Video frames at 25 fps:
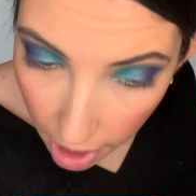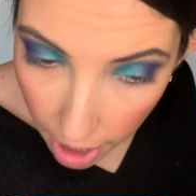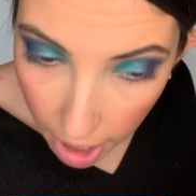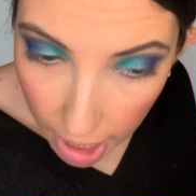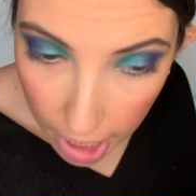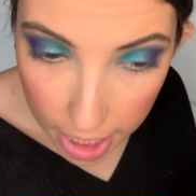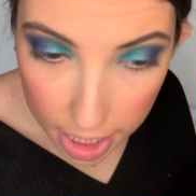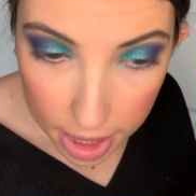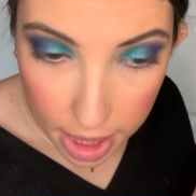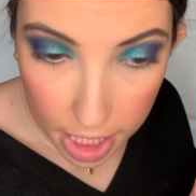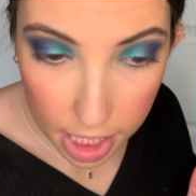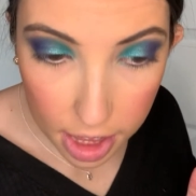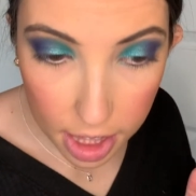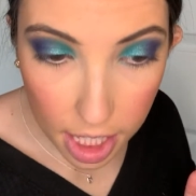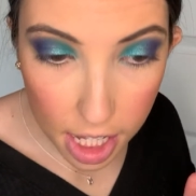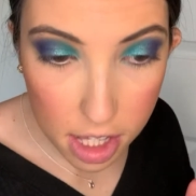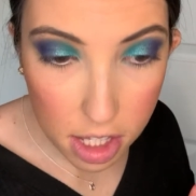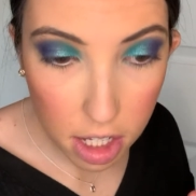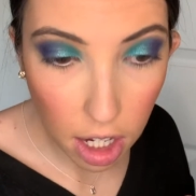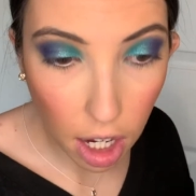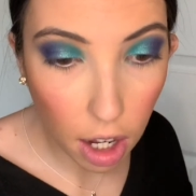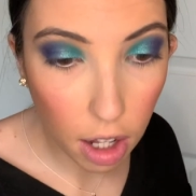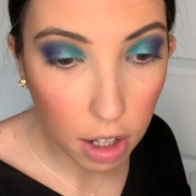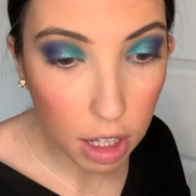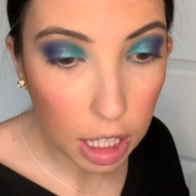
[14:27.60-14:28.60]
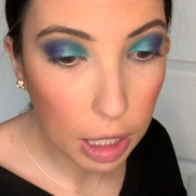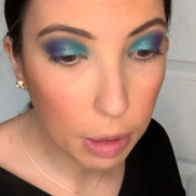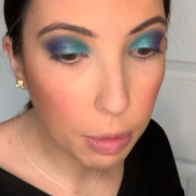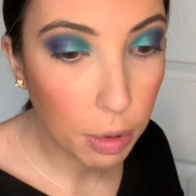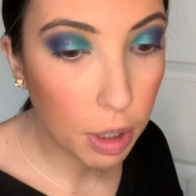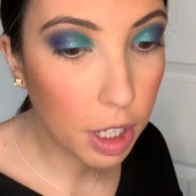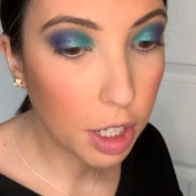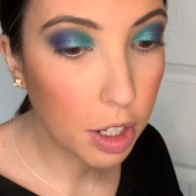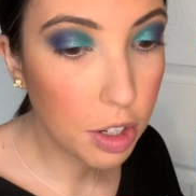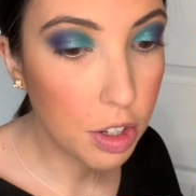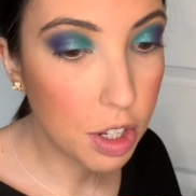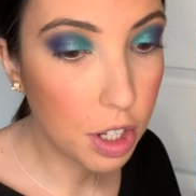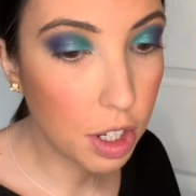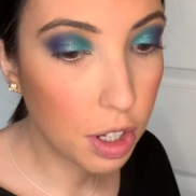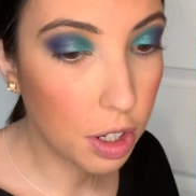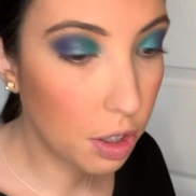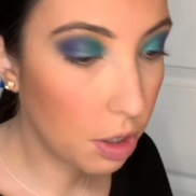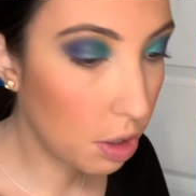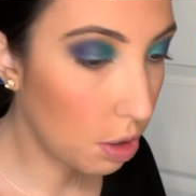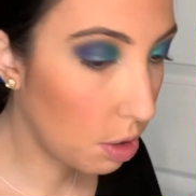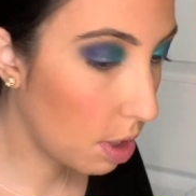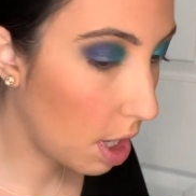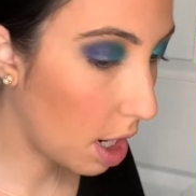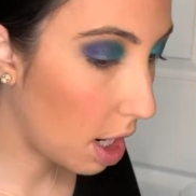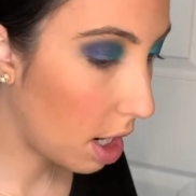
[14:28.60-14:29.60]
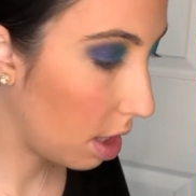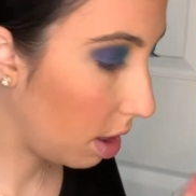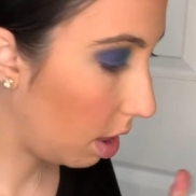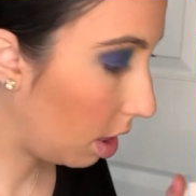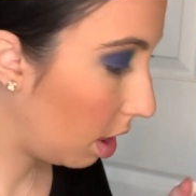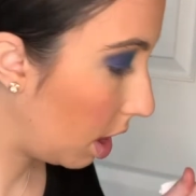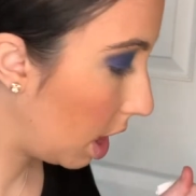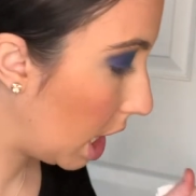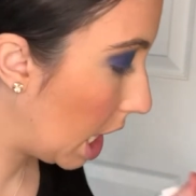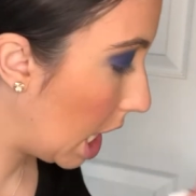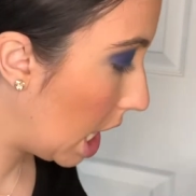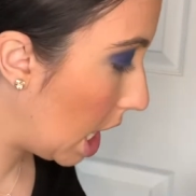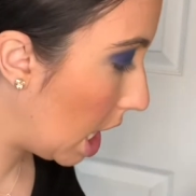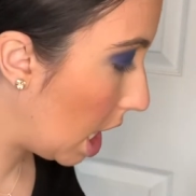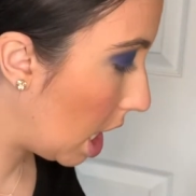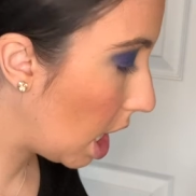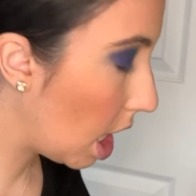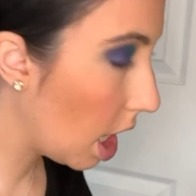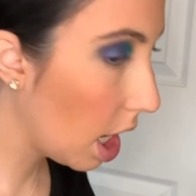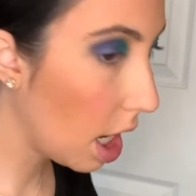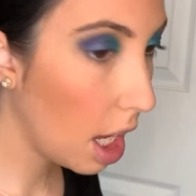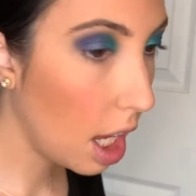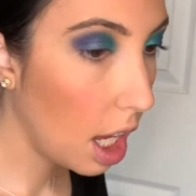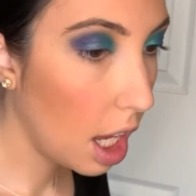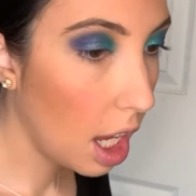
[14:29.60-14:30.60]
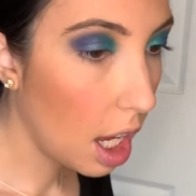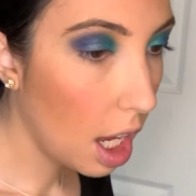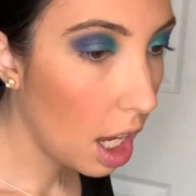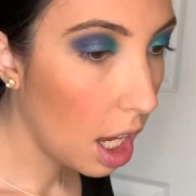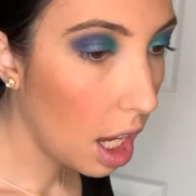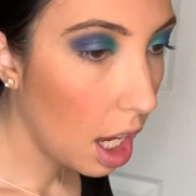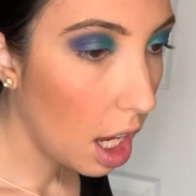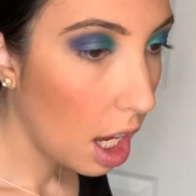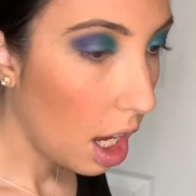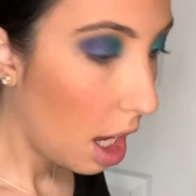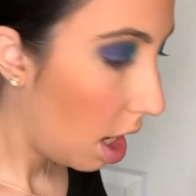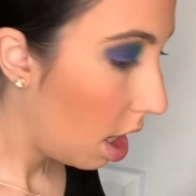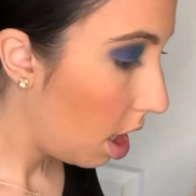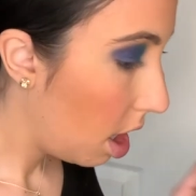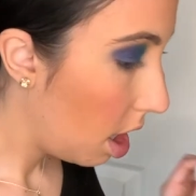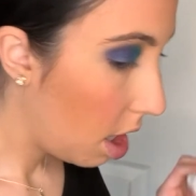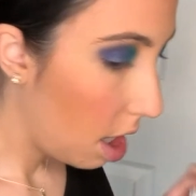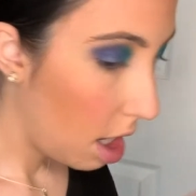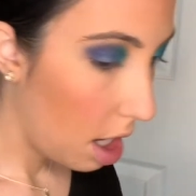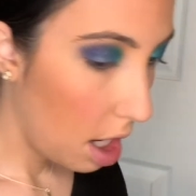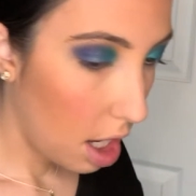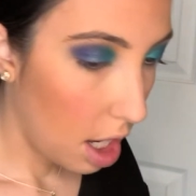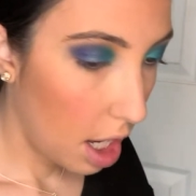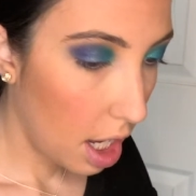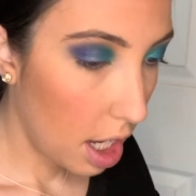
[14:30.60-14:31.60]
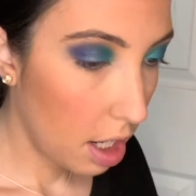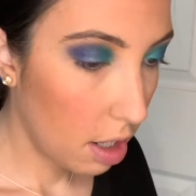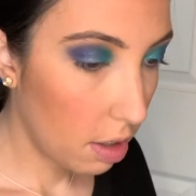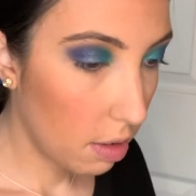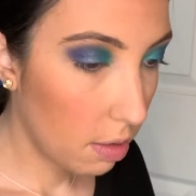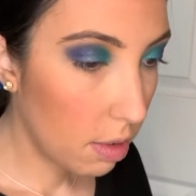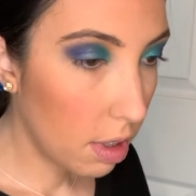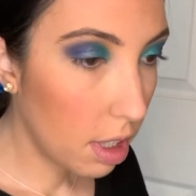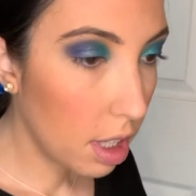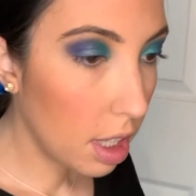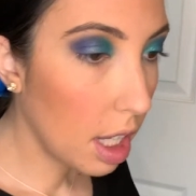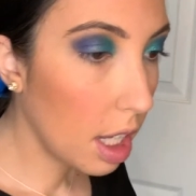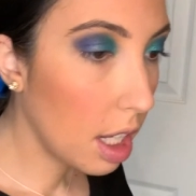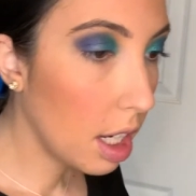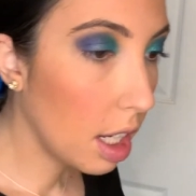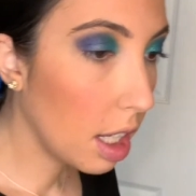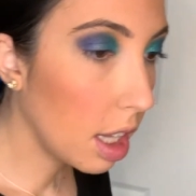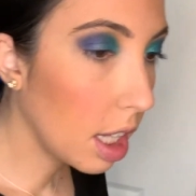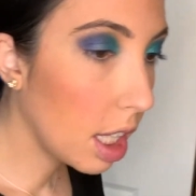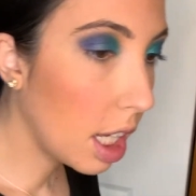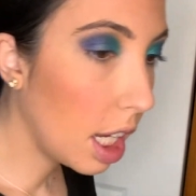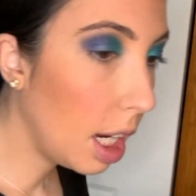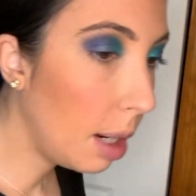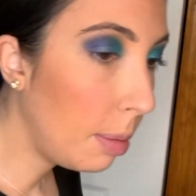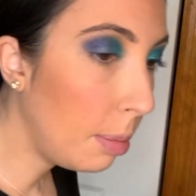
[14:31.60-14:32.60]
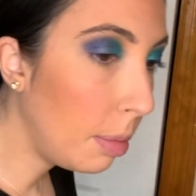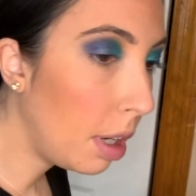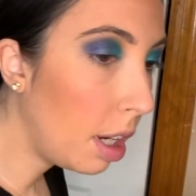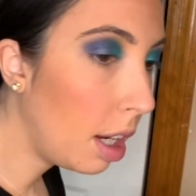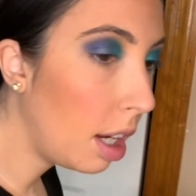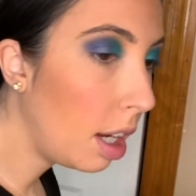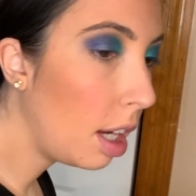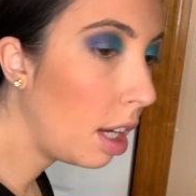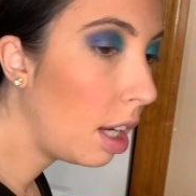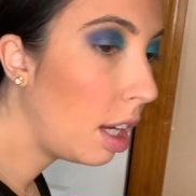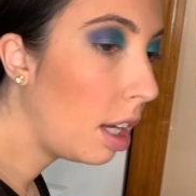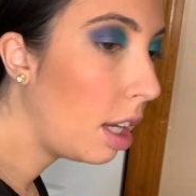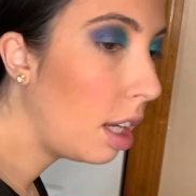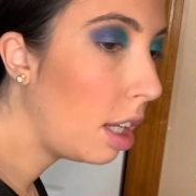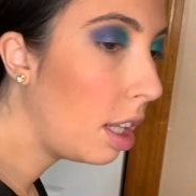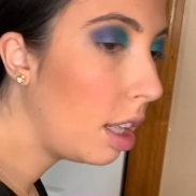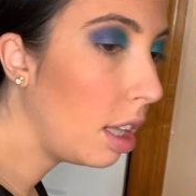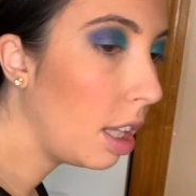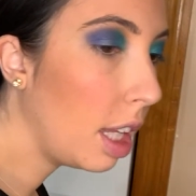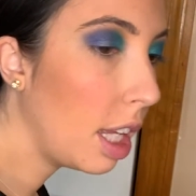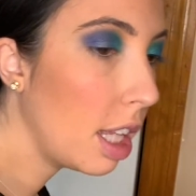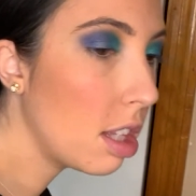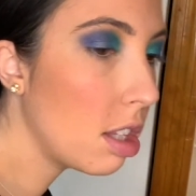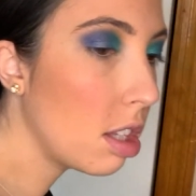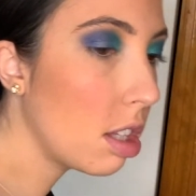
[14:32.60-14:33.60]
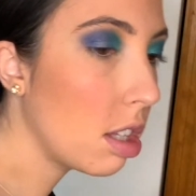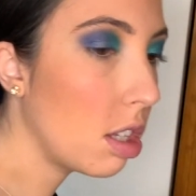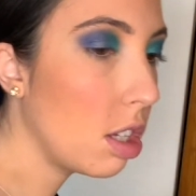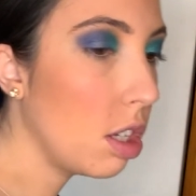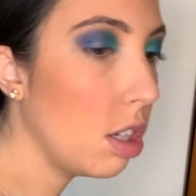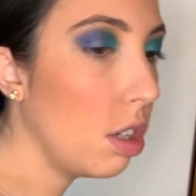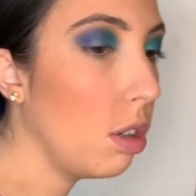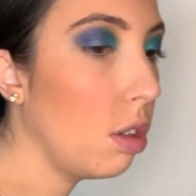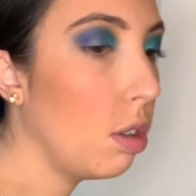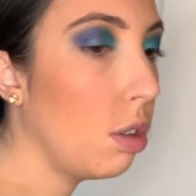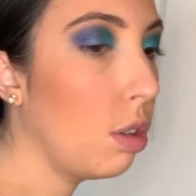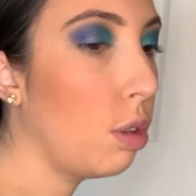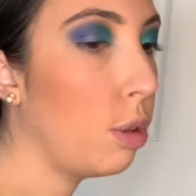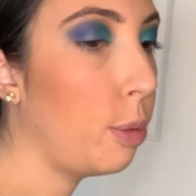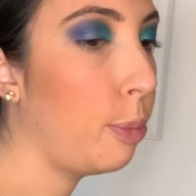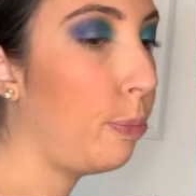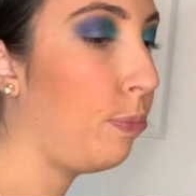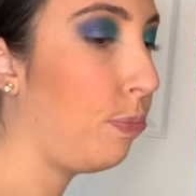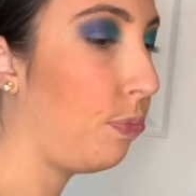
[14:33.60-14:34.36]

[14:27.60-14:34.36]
I think that's all I want to do on the, I don't want that in camera. Let's do,